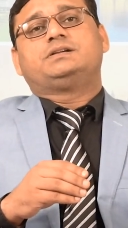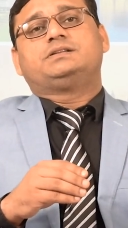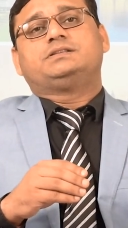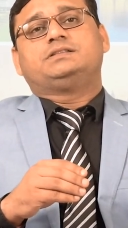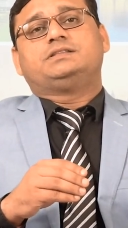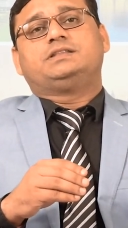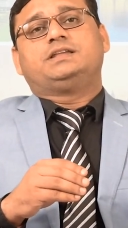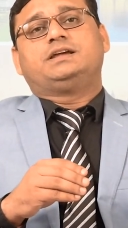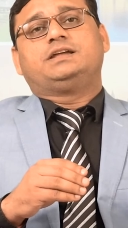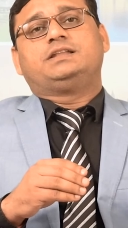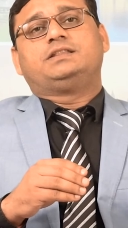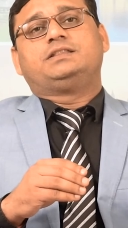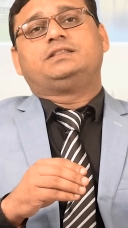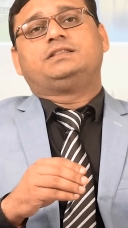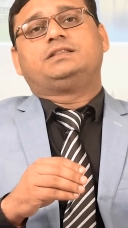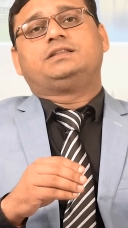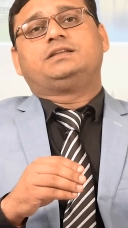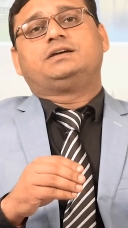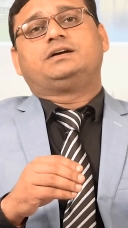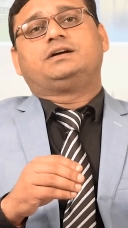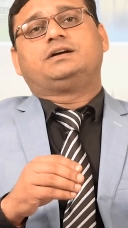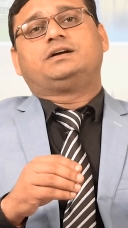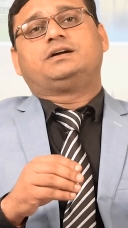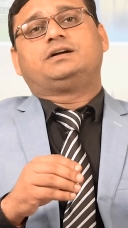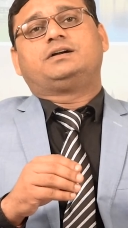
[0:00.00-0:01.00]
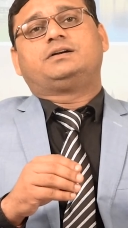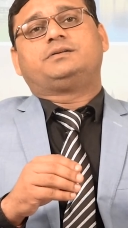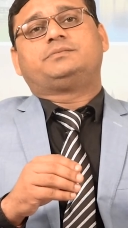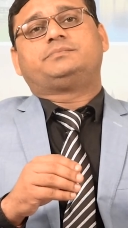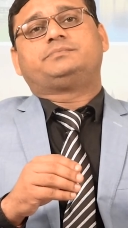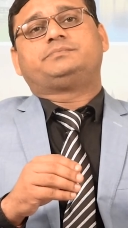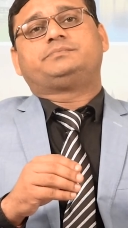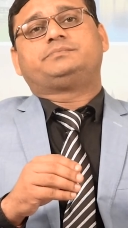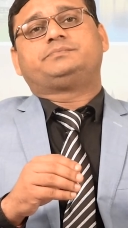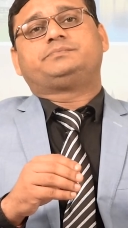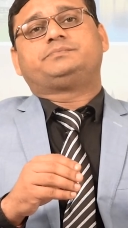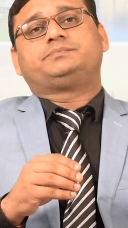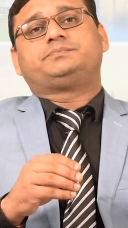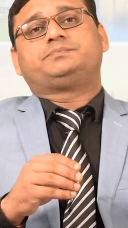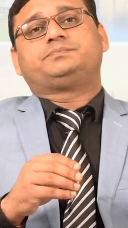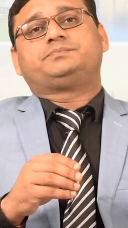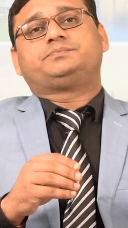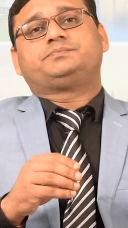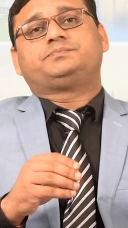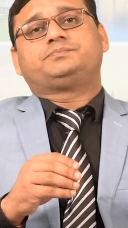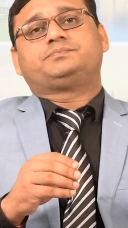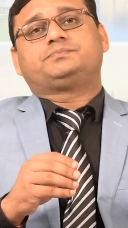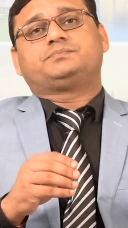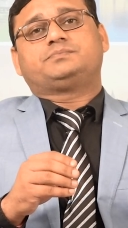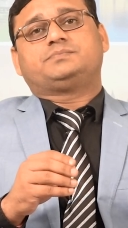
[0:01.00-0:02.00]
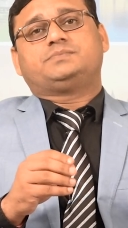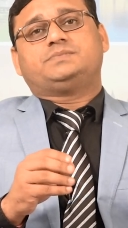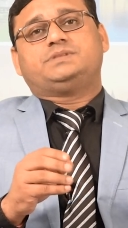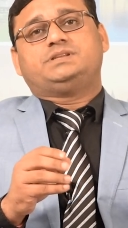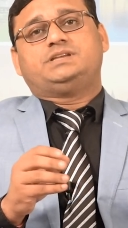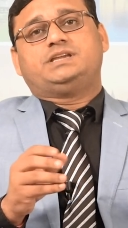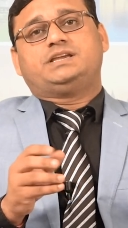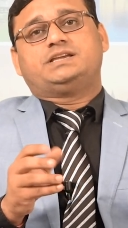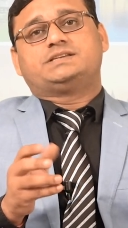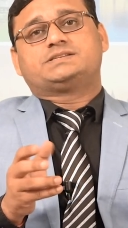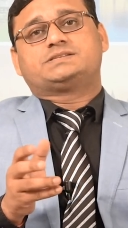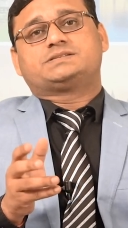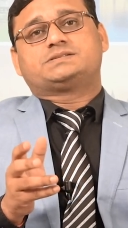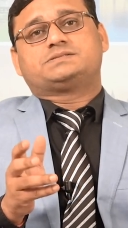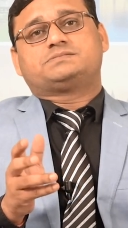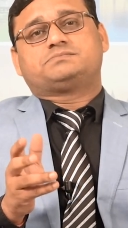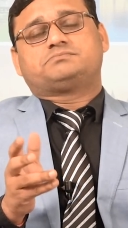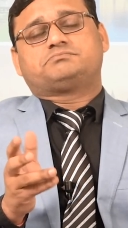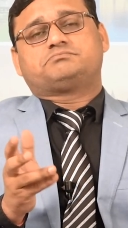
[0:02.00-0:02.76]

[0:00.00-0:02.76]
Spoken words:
Then yes,